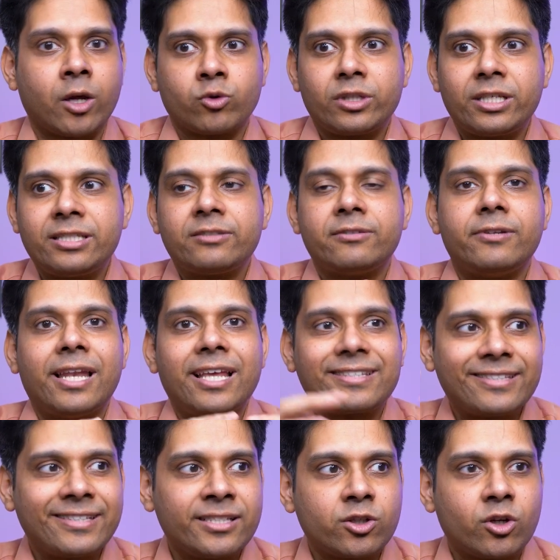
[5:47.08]
Now, these
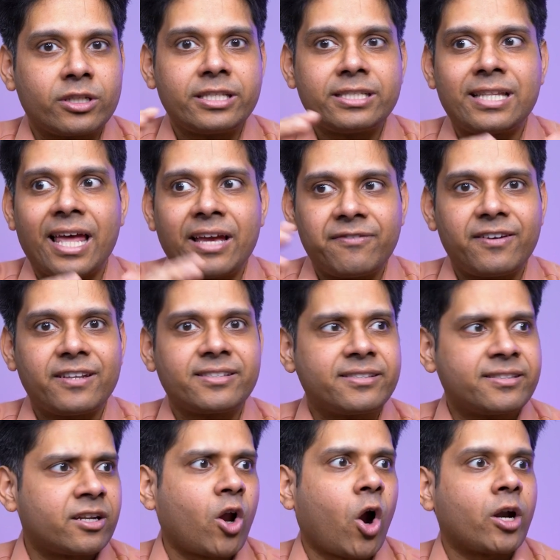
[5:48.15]
lessons or these life
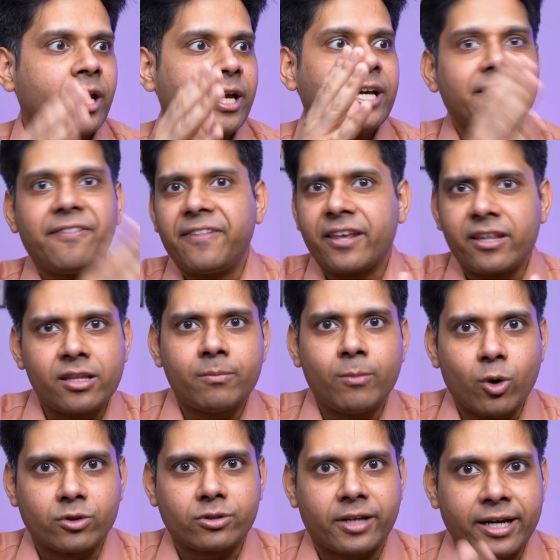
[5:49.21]
lessons are not there in the
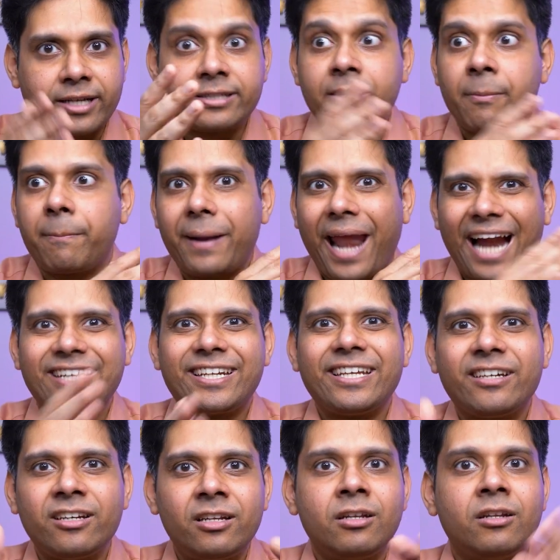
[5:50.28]
books, right? These are
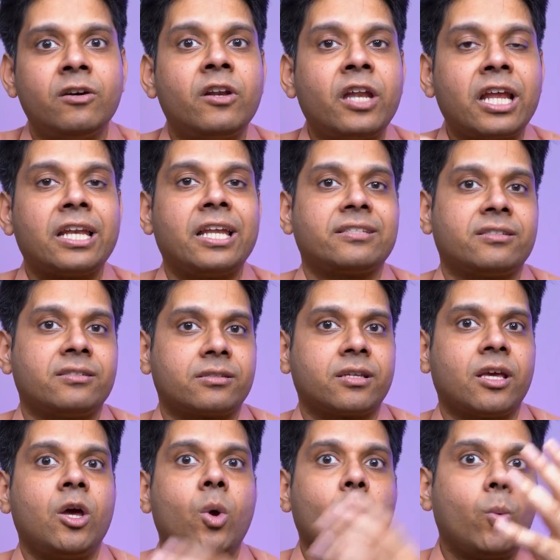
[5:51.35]
practical learning lessons
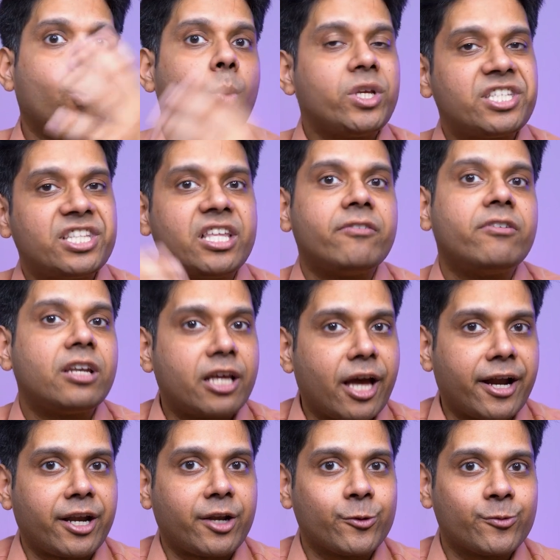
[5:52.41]
which they will
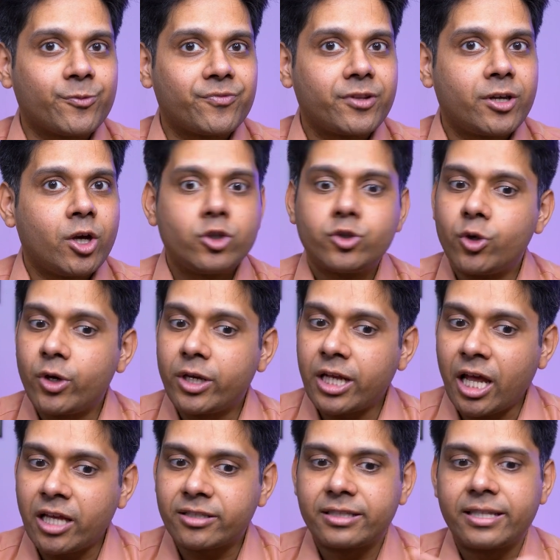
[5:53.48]
guide you. So you can
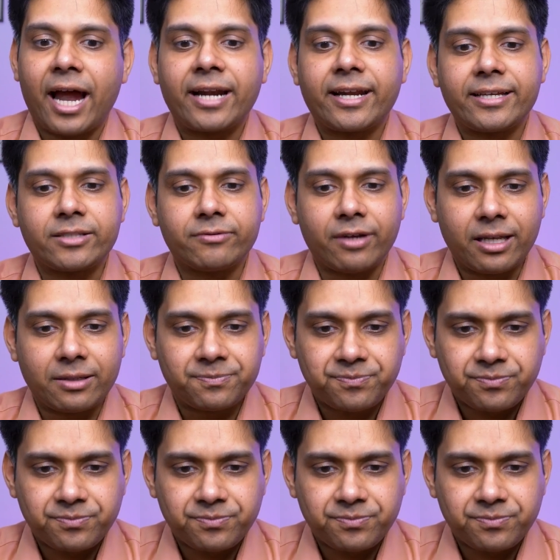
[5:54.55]
ask that as well.